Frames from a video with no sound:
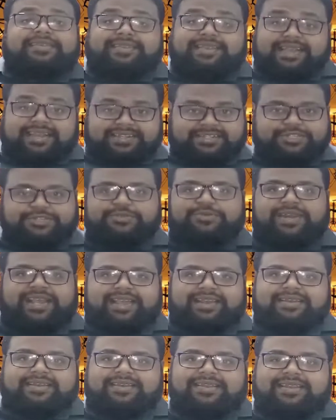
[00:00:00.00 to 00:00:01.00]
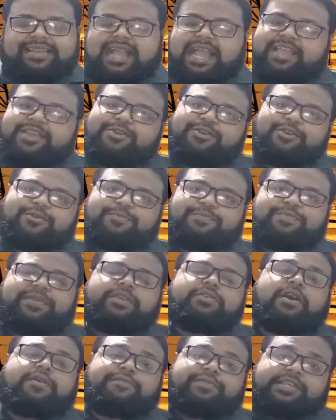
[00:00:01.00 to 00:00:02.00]
student, I hope you
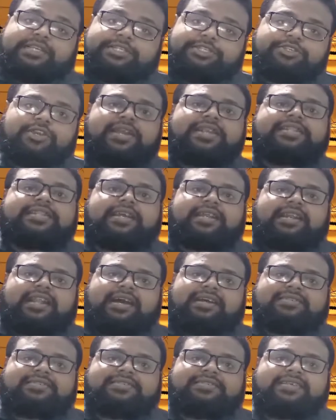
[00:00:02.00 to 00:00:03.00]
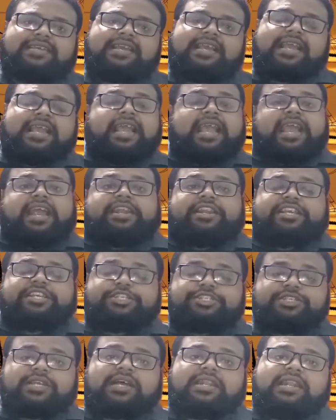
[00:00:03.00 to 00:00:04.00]
have enjoyed the class, and
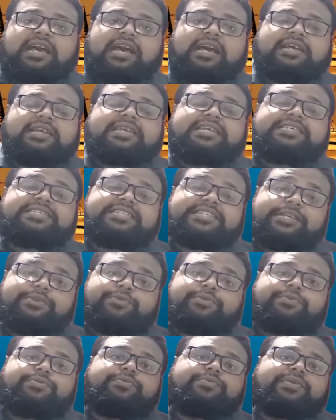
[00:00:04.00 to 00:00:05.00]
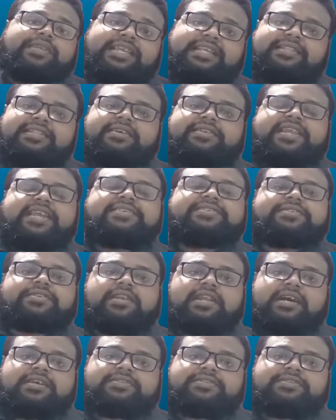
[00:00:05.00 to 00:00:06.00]
inshallah see you in the next
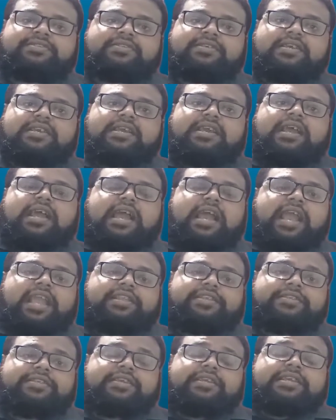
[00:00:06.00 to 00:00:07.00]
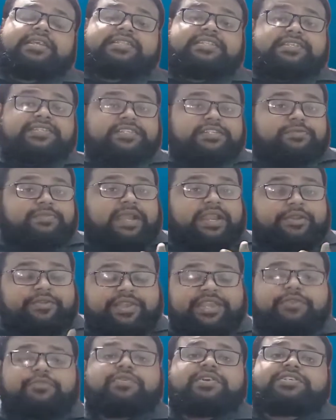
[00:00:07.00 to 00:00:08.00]
class. And this is my
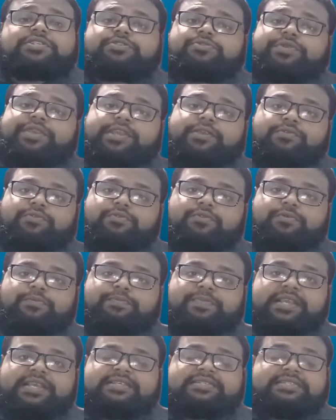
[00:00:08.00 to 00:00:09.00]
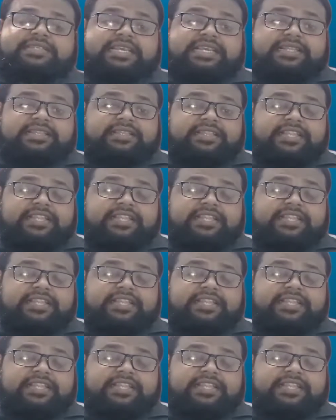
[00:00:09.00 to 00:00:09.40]
request to you, please, in this